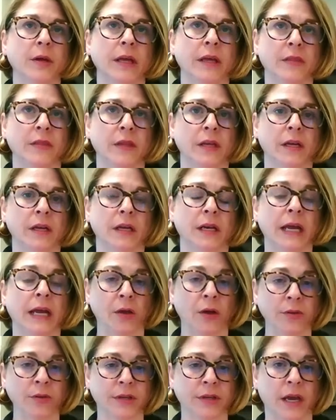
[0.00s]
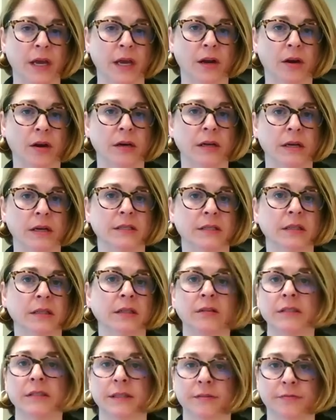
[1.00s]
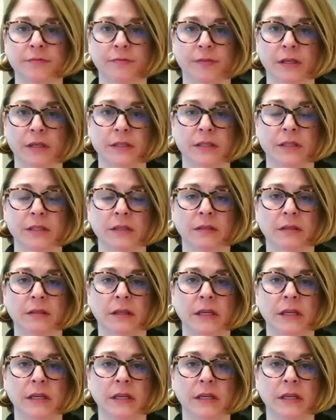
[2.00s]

And then healthcare is a little different.